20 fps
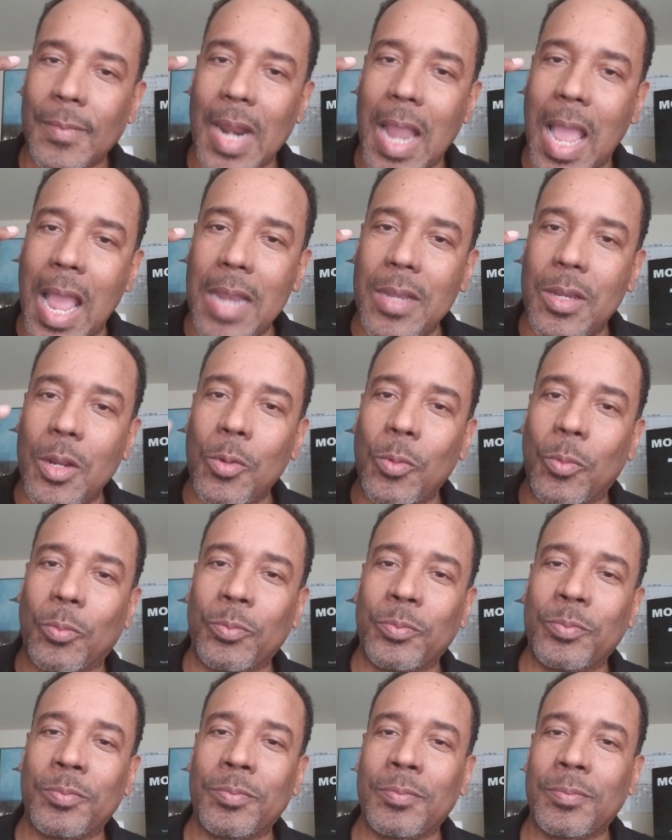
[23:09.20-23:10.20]
I do.
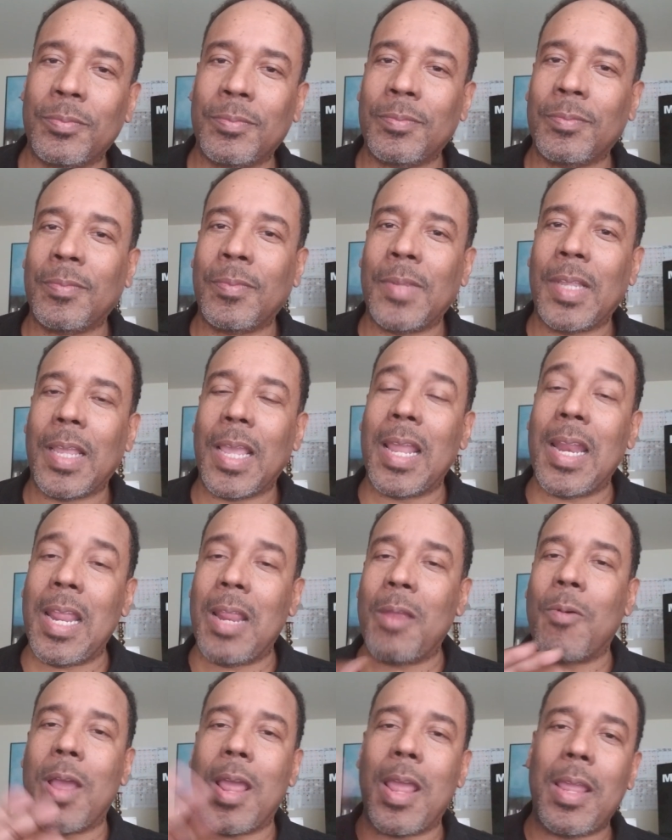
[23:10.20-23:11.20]

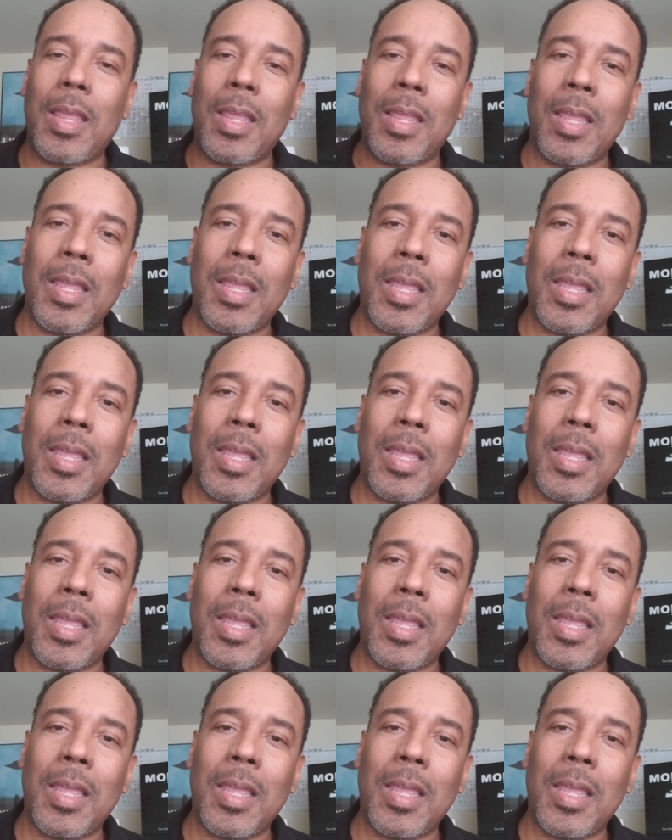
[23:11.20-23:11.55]
anyway,